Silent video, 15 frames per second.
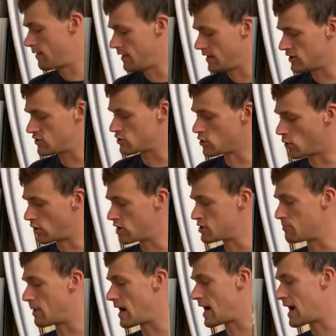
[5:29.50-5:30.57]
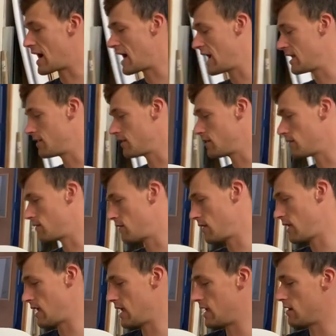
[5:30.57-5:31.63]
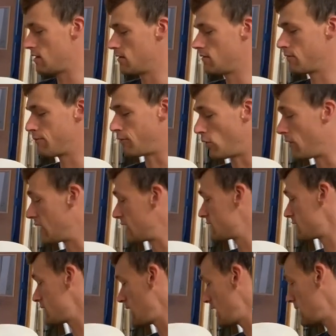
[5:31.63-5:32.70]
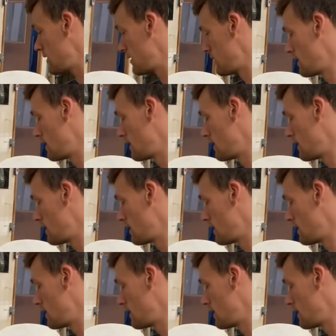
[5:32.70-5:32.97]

the storage behind the folding seat.